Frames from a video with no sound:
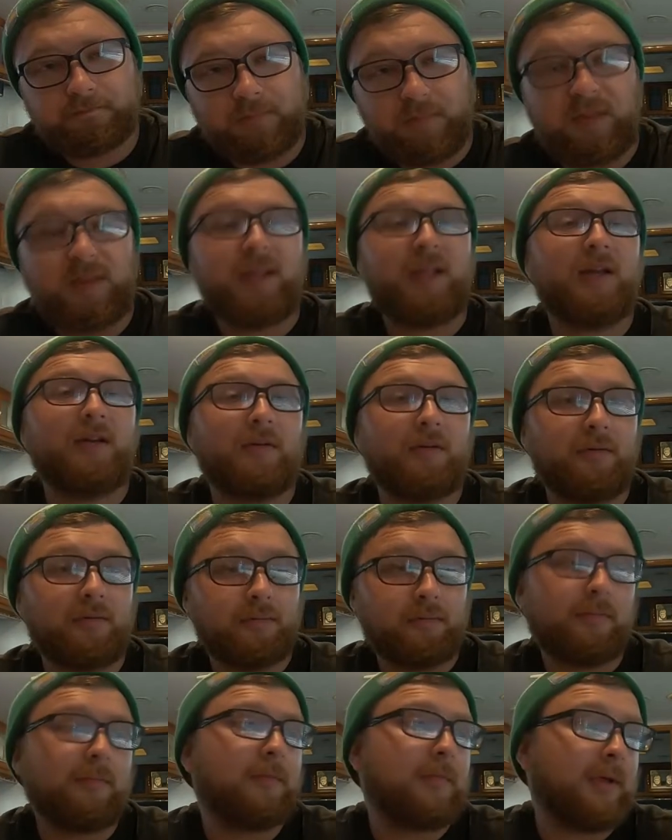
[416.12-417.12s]
needle,
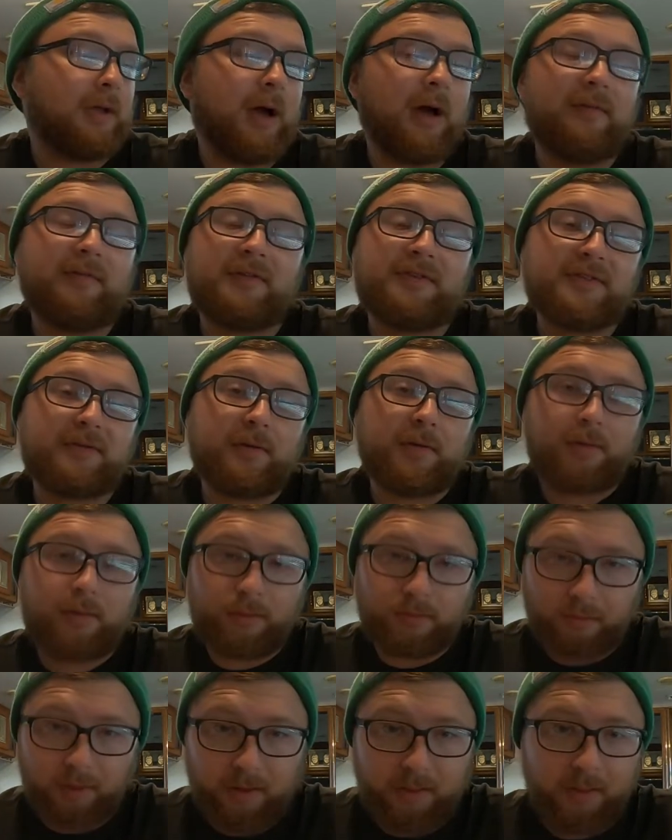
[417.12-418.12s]
you obviously
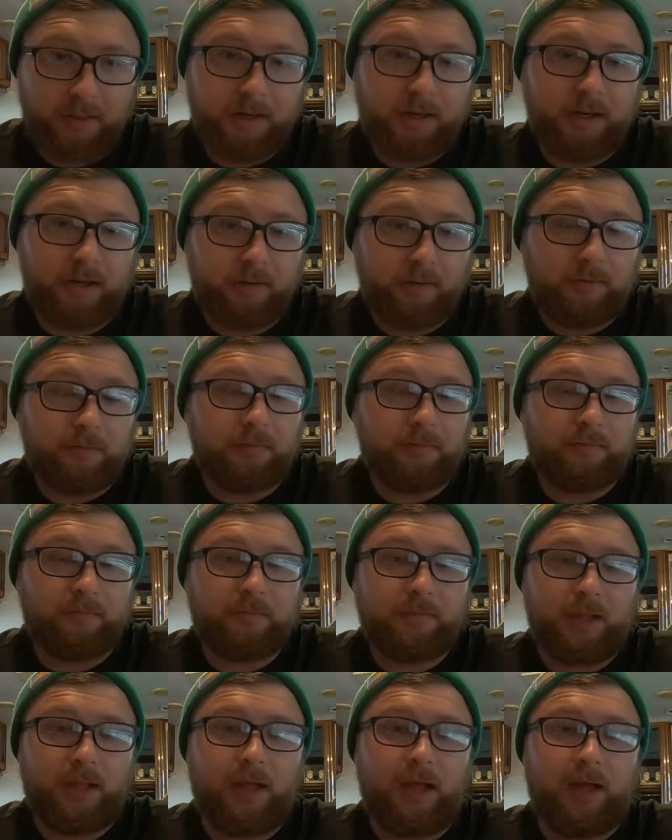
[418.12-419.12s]
thread the needle
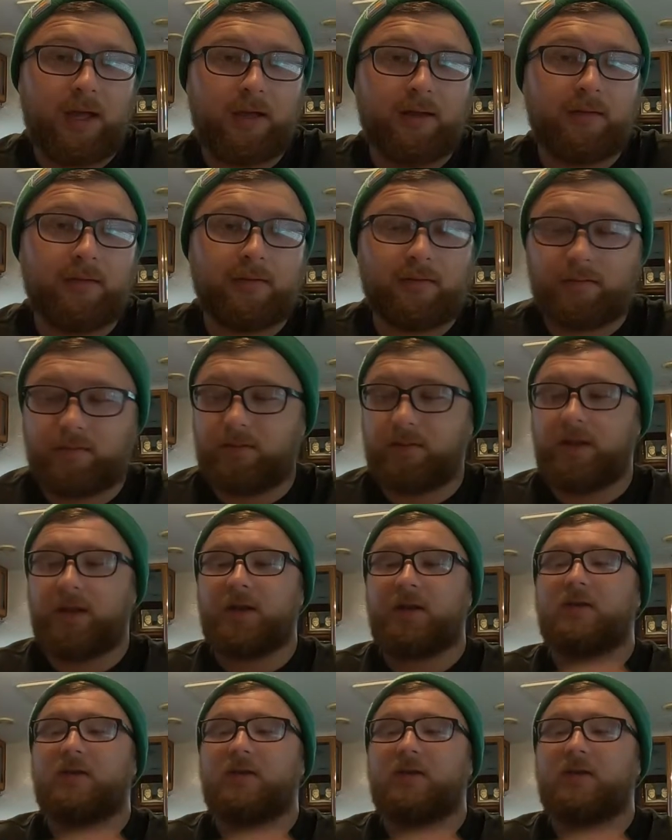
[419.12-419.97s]
and then